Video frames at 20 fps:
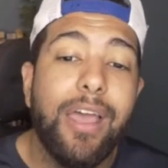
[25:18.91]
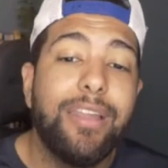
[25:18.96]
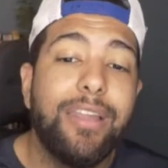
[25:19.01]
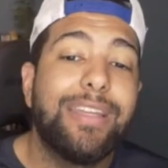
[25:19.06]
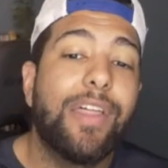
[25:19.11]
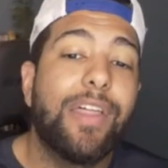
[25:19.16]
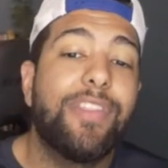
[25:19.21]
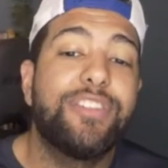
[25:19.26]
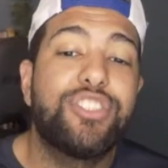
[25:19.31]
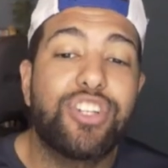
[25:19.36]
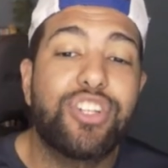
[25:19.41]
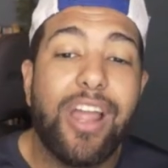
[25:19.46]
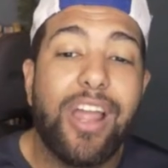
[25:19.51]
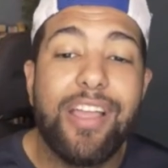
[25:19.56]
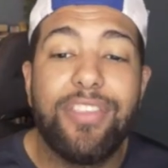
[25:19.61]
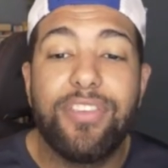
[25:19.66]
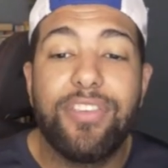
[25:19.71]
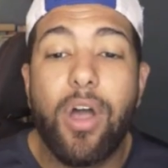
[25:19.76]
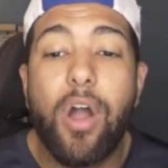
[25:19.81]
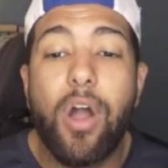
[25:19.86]
Now, the
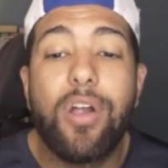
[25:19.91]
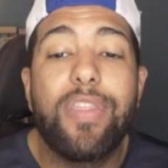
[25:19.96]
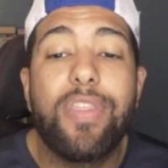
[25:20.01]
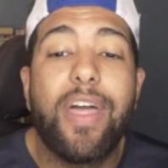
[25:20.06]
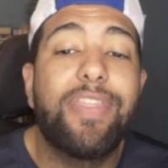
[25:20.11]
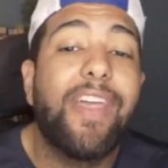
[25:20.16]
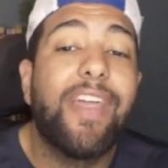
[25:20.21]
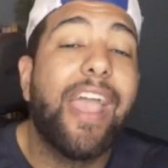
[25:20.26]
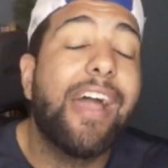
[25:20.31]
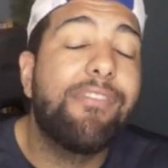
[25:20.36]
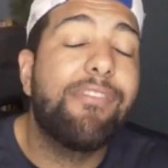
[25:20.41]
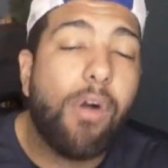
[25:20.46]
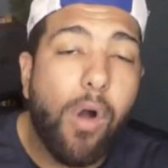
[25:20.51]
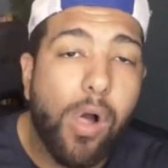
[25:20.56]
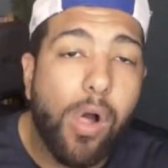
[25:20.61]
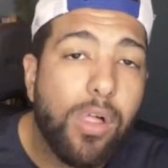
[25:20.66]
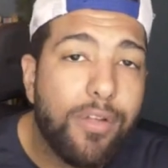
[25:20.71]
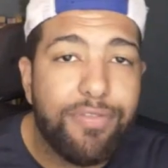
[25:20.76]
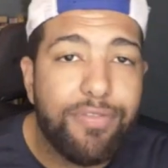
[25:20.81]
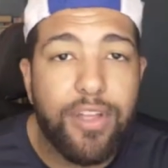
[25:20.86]
strengths are that they have
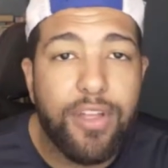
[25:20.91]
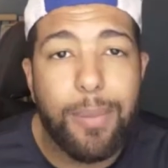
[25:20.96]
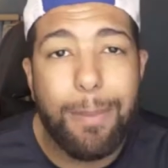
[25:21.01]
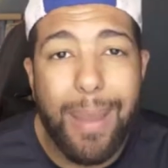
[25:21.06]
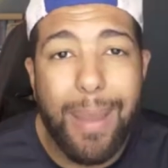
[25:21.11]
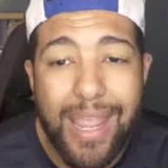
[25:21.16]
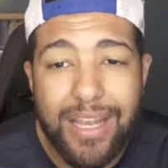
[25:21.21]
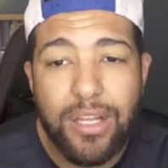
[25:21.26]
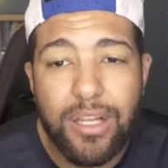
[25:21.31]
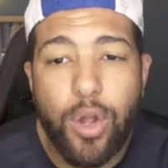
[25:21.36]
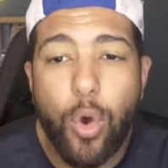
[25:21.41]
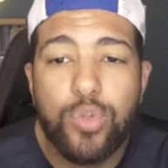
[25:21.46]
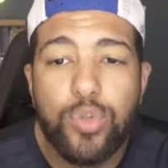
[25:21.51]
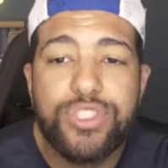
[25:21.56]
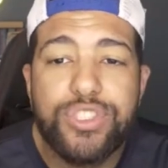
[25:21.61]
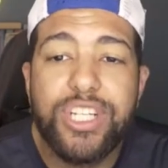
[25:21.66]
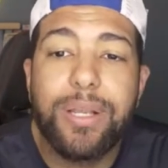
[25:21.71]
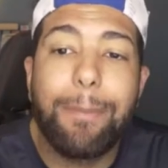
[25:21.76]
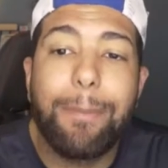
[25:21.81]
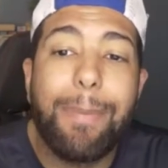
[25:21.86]
all of their main
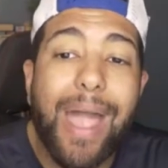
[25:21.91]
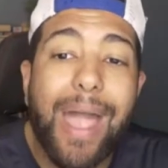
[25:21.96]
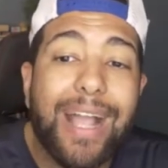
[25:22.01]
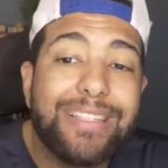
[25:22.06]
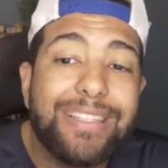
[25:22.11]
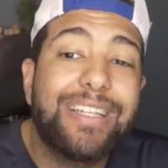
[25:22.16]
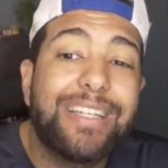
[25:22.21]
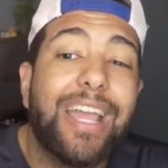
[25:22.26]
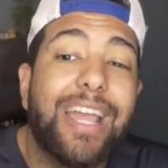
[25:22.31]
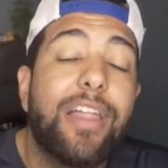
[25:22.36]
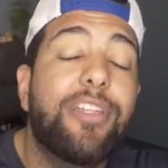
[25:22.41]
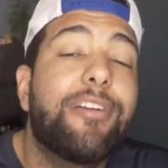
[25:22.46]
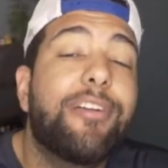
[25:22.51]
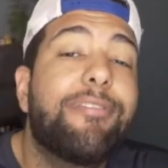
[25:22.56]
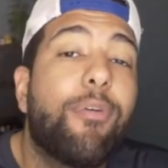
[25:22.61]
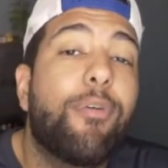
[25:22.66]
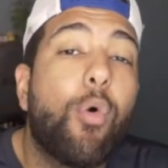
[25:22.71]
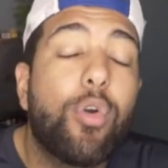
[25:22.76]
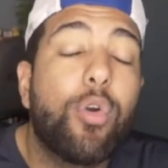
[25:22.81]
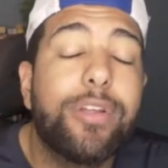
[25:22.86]
coaching back together
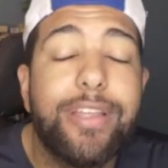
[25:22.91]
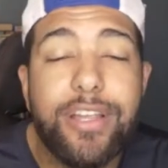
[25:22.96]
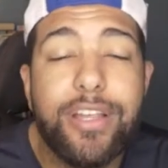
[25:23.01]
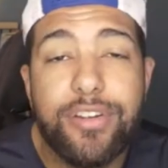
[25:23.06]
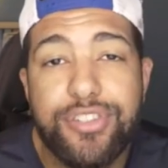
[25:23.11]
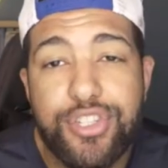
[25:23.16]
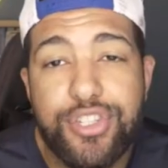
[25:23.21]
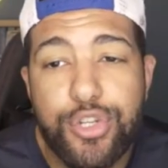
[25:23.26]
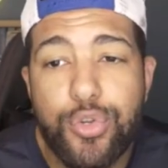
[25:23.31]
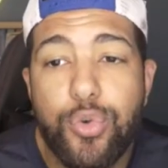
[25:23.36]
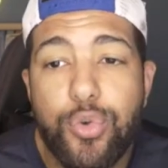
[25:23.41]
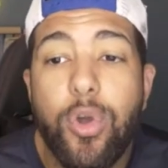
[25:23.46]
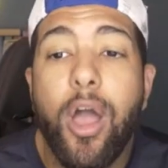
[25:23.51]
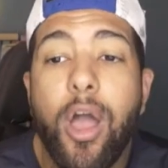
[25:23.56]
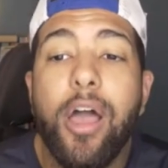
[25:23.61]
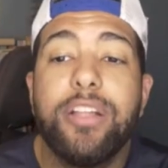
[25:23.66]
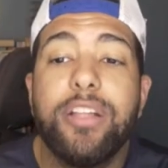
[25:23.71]
for year two